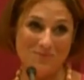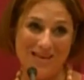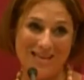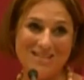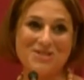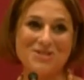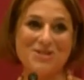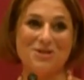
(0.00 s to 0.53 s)

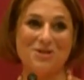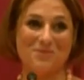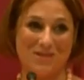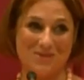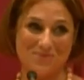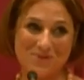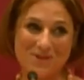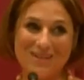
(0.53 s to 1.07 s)
bedroom
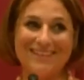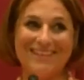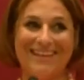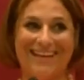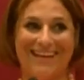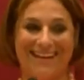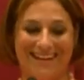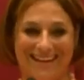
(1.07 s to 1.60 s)
in
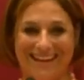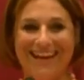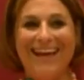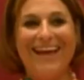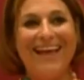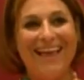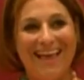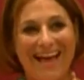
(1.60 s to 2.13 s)
Brooklyn.
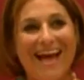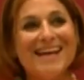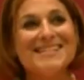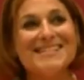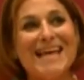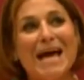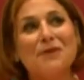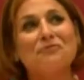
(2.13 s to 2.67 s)
How's
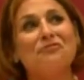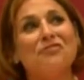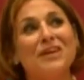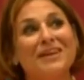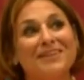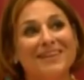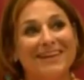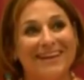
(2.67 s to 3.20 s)
that
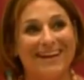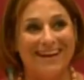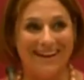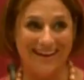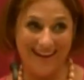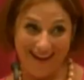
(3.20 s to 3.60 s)
feeling?